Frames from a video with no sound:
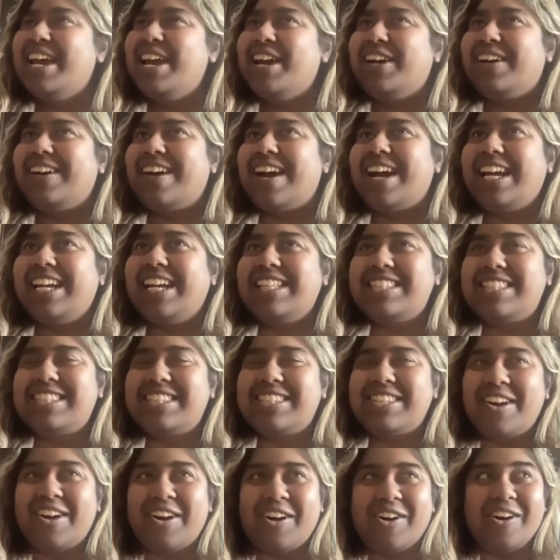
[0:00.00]
And
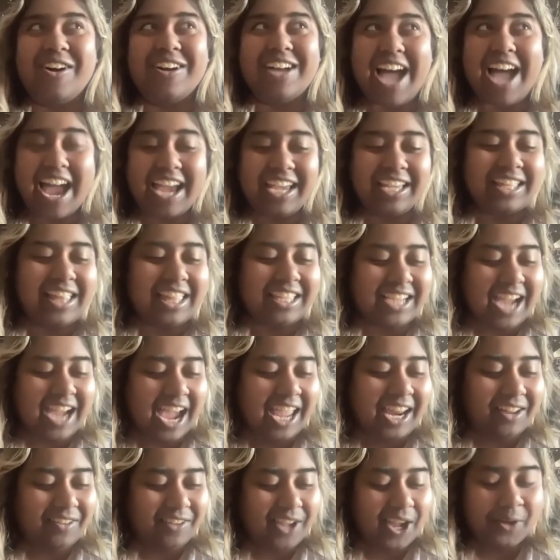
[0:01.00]
so I like
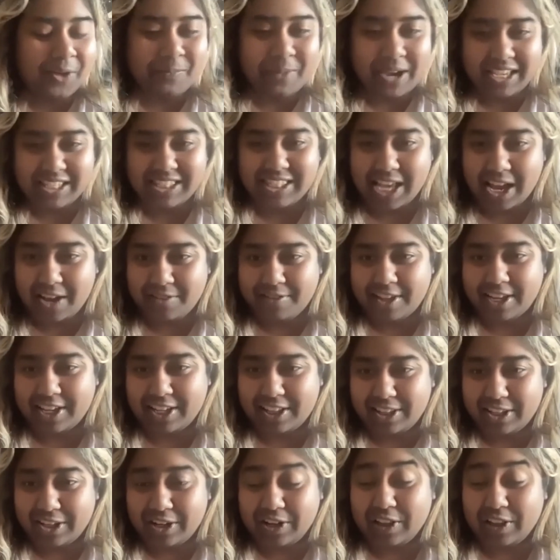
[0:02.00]
kind of gave myself like a
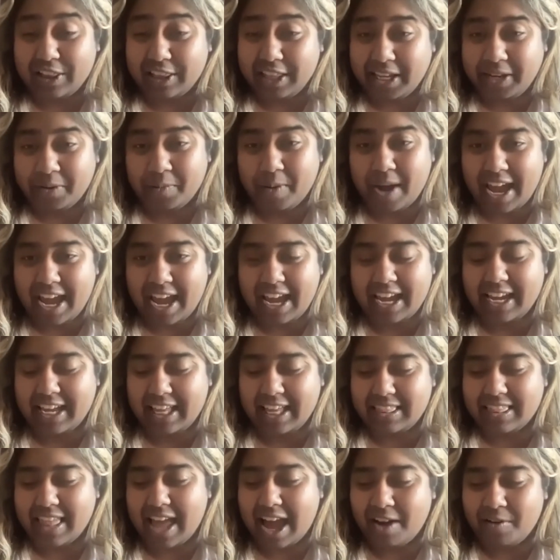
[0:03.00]
little leeway
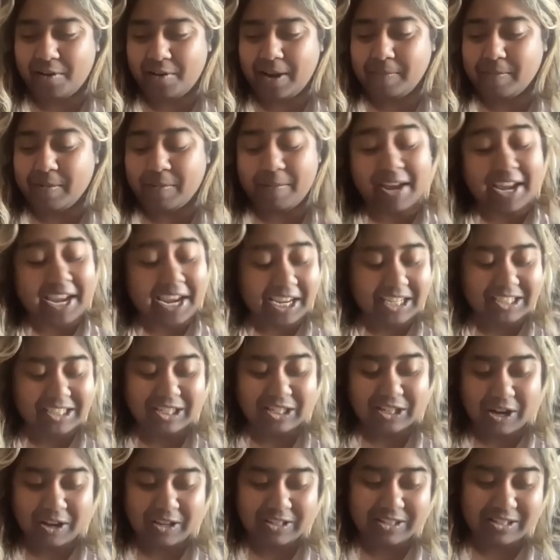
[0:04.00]
that way, but my
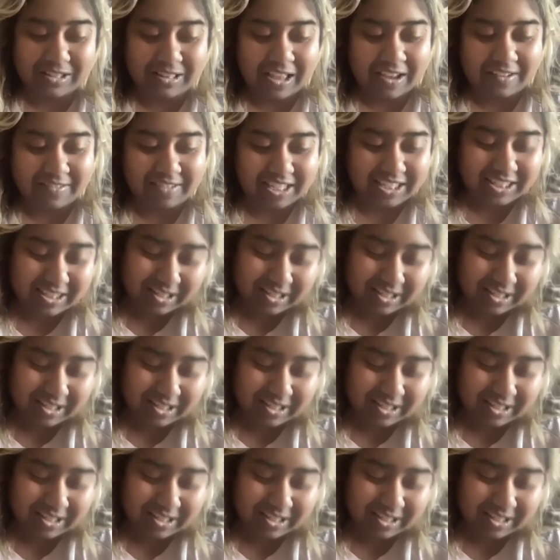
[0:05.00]
agent also loved it.